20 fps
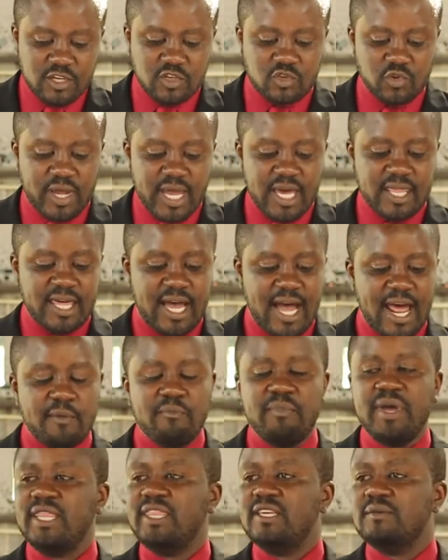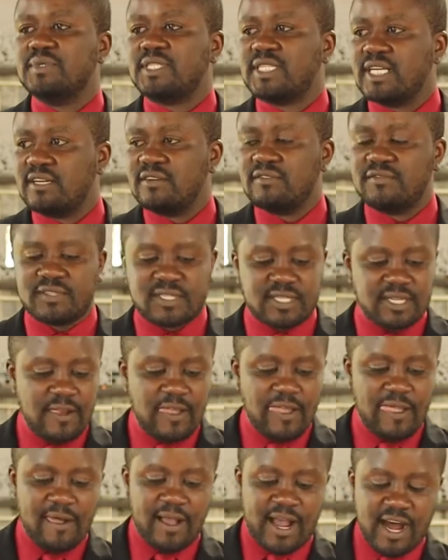together and made themselves
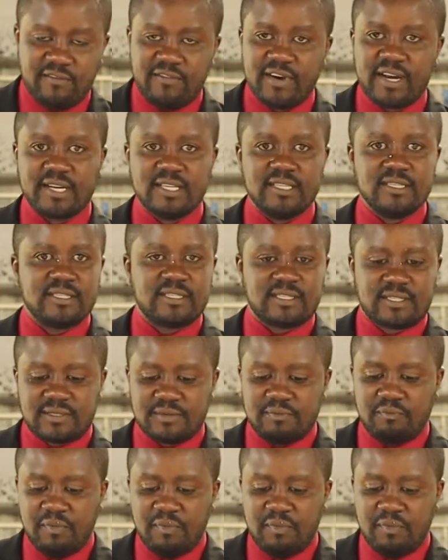coverings.